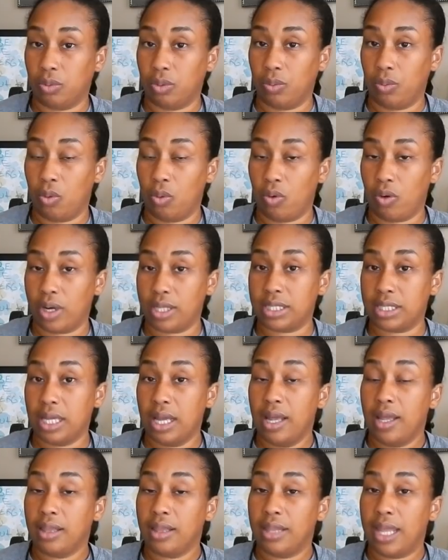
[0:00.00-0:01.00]
rewards
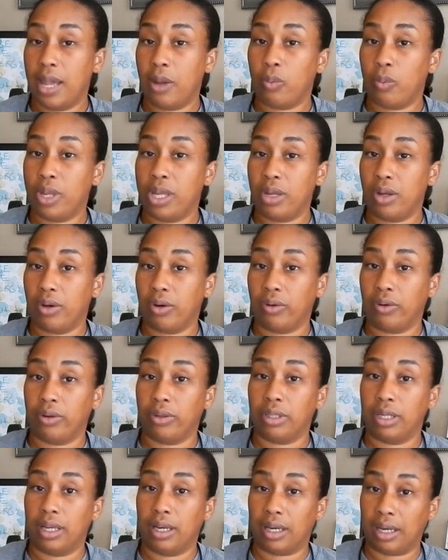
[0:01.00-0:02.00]
that we
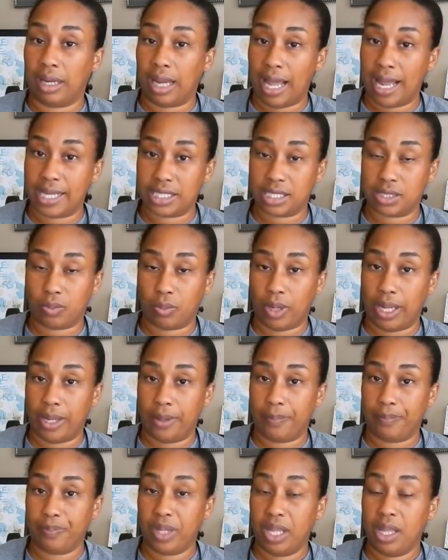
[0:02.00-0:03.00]
earned last
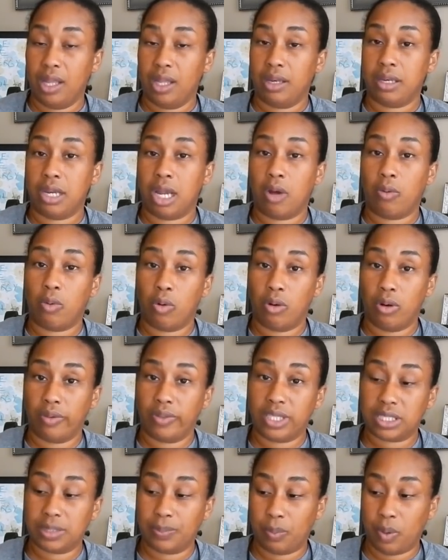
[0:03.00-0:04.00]
week. Now on
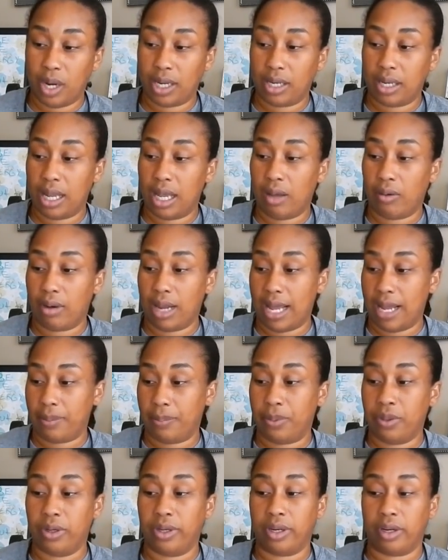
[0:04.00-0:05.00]
this breakdown, I
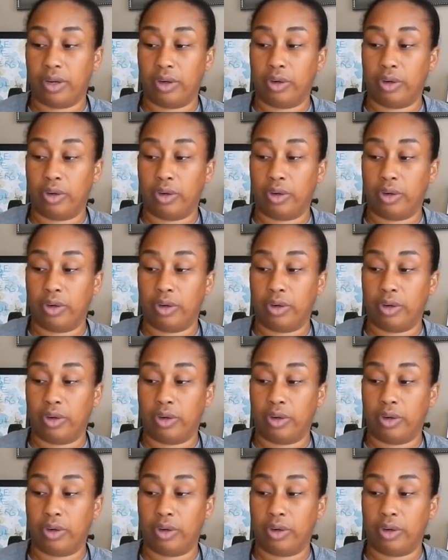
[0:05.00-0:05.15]
put